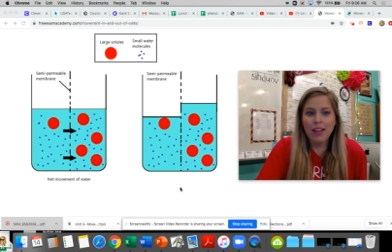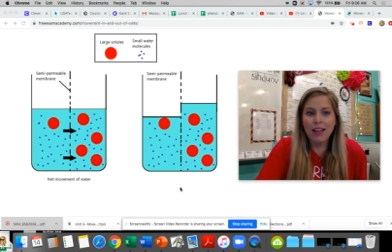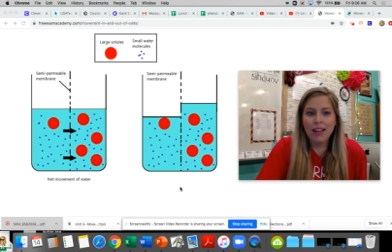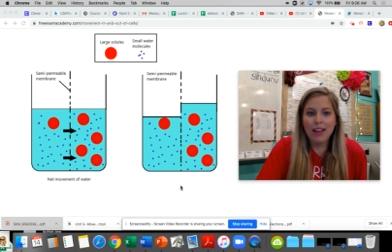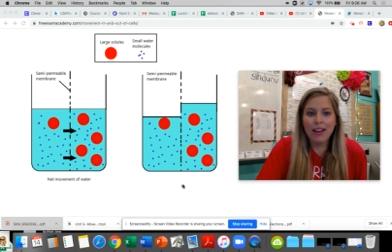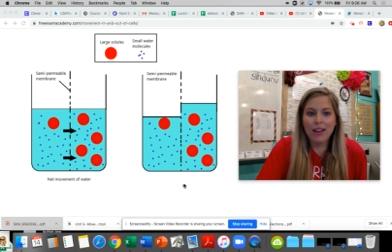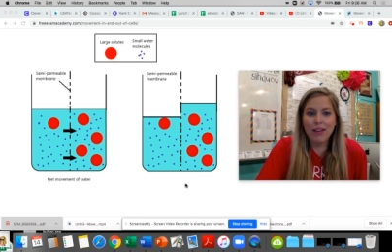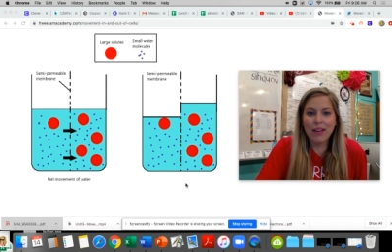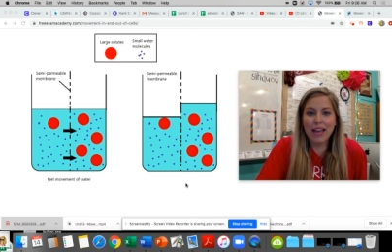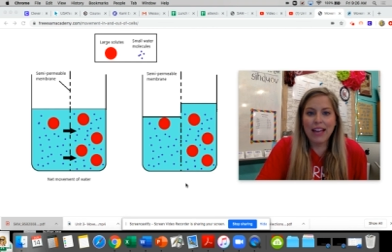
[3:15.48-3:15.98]

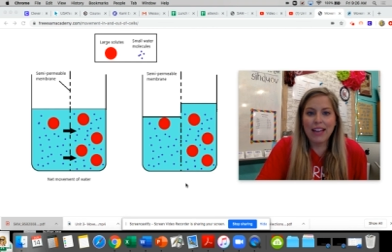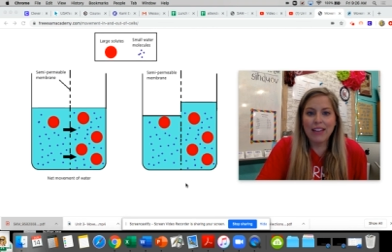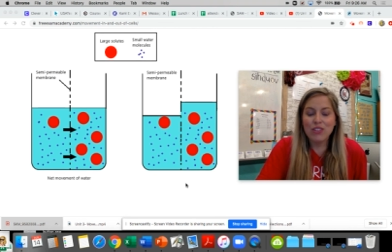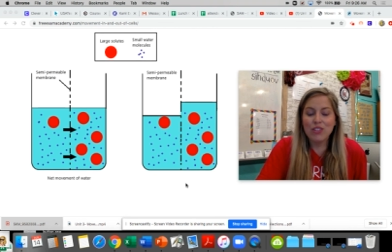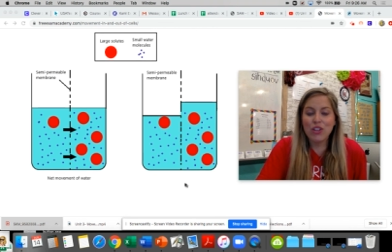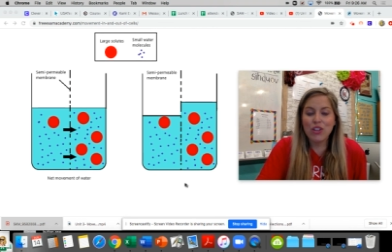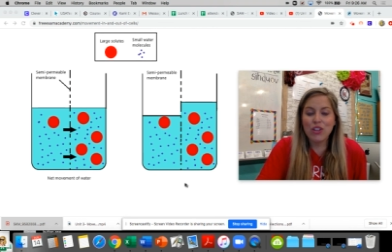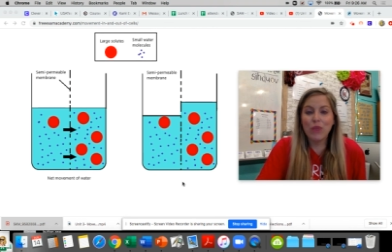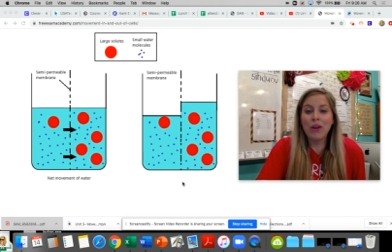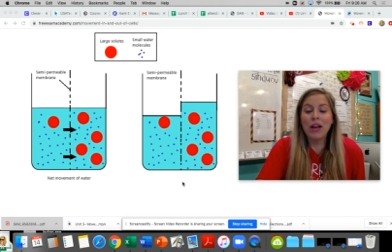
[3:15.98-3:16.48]
Okay,
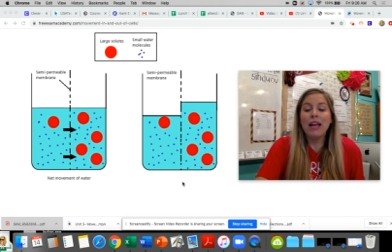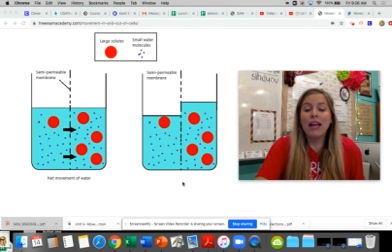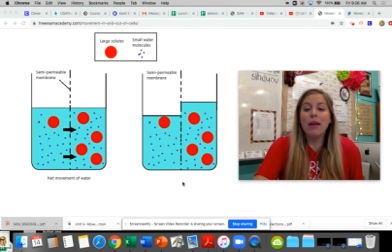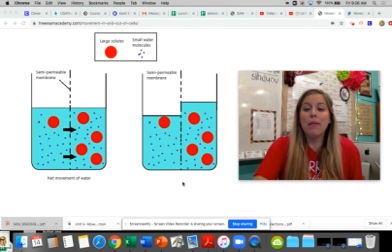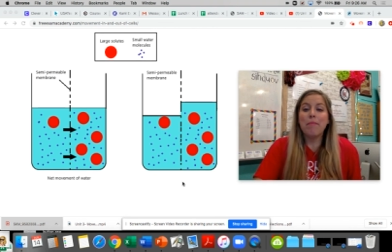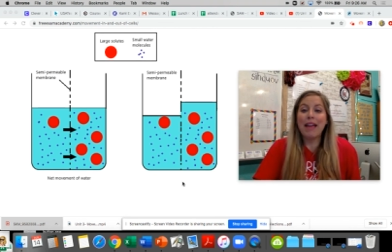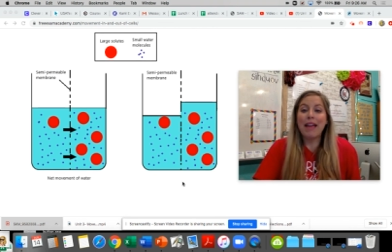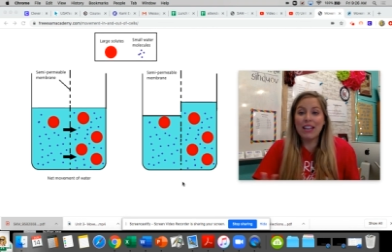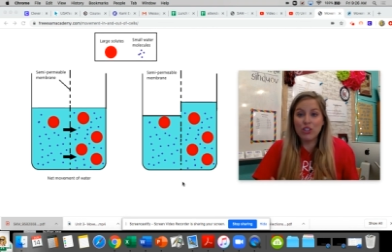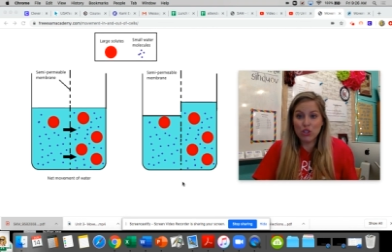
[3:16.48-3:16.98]
so
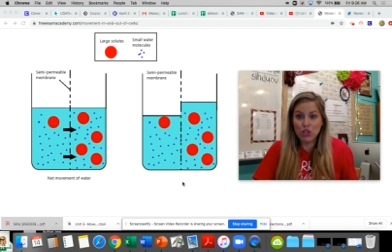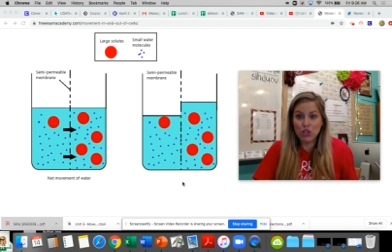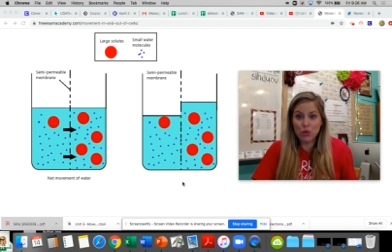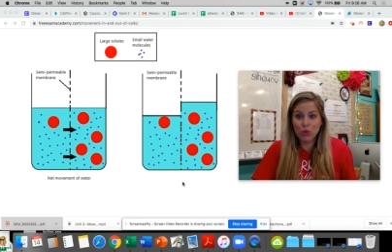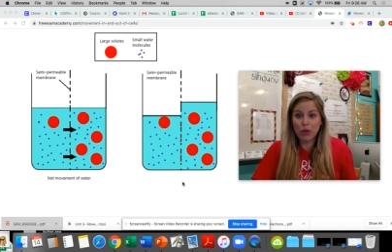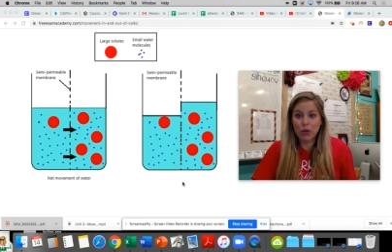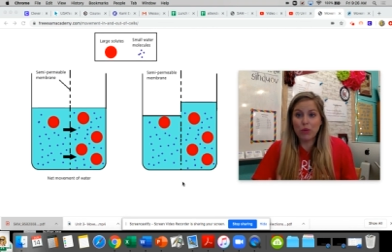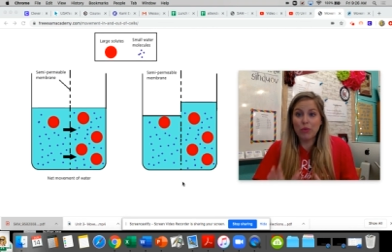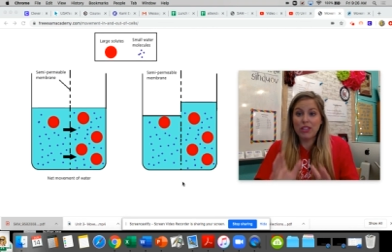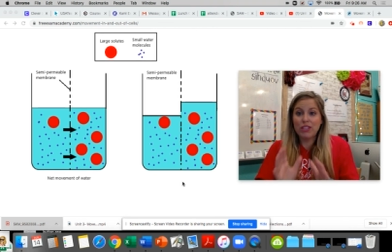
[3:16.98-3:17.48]
make
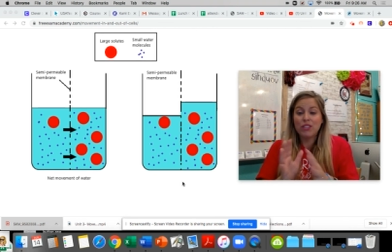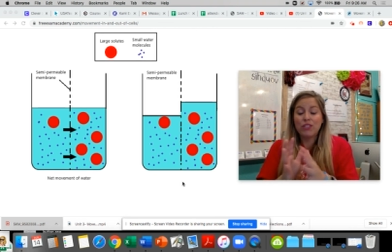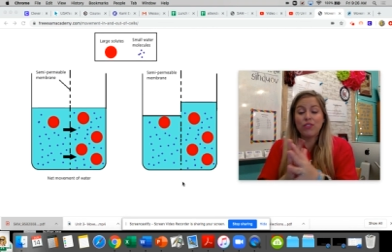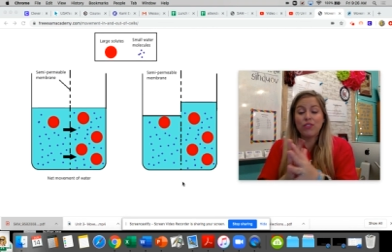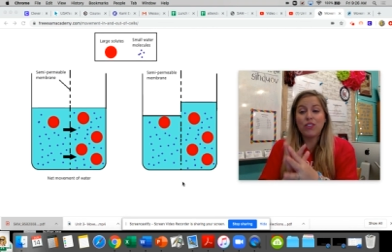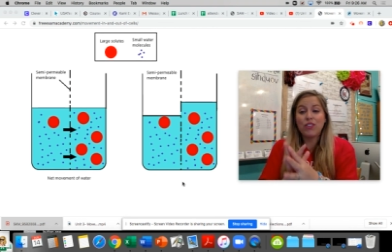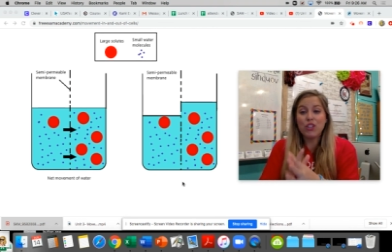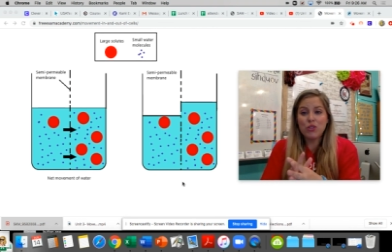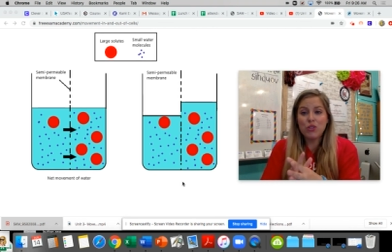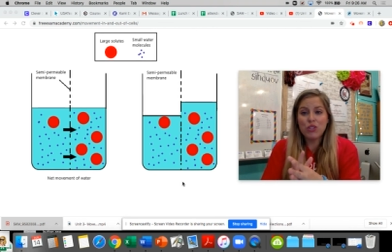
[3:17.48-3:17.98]
sure with
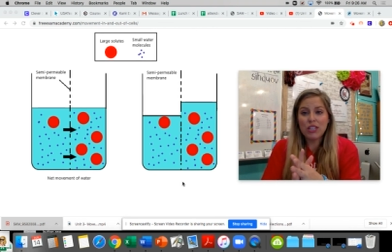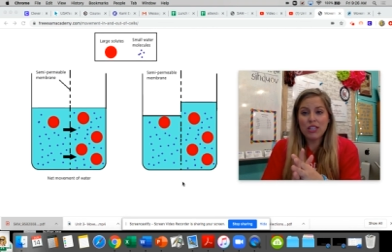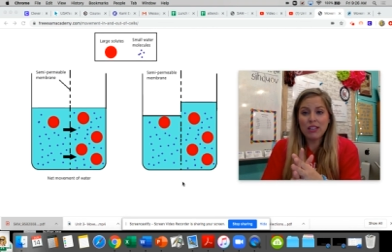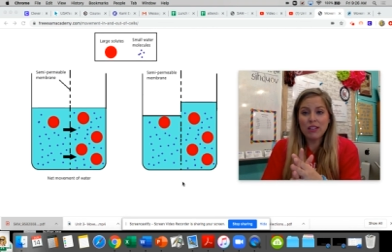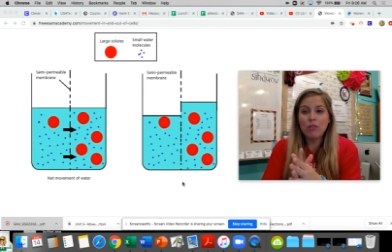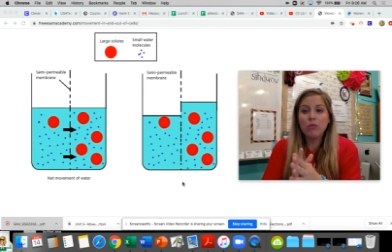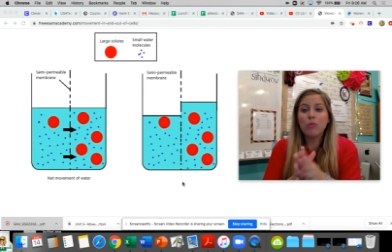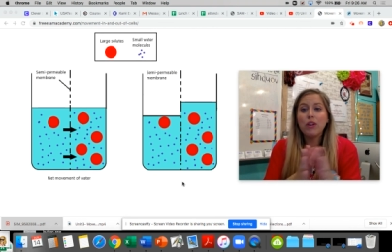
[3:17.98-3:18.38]
diffusion